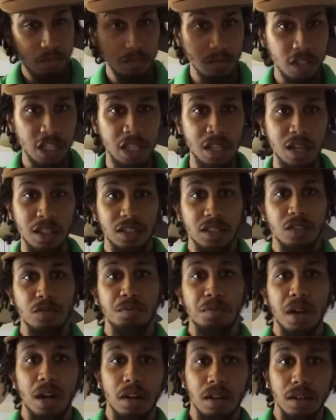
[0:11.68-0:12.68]
in our
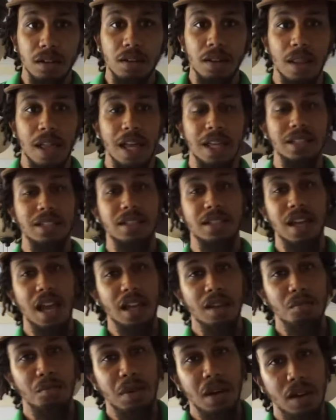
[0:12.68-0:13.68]
two-part class,
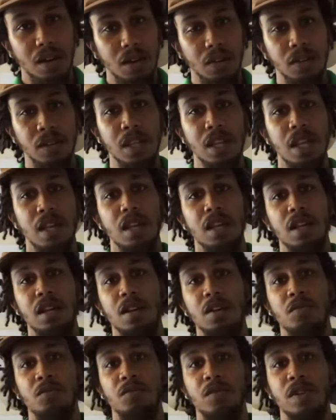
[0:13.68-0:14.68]
second part,
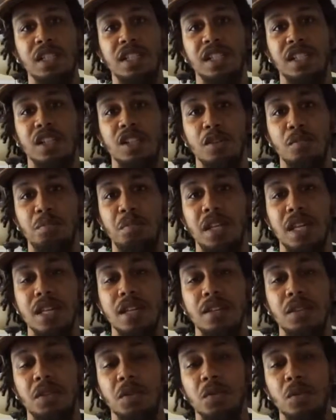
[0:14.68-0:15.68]
reaching your
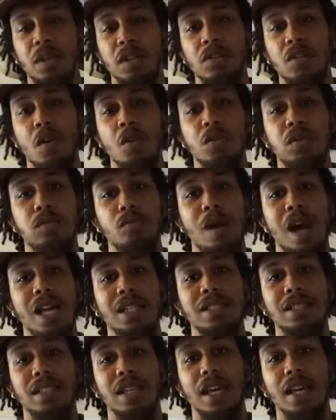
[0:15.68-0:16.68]
peak through a growth
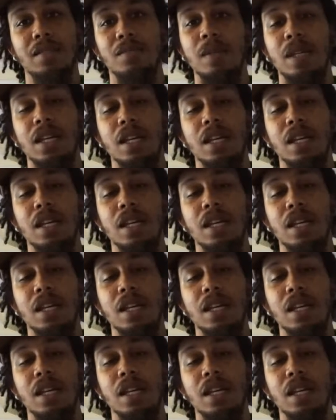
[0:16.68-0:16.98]
mindset.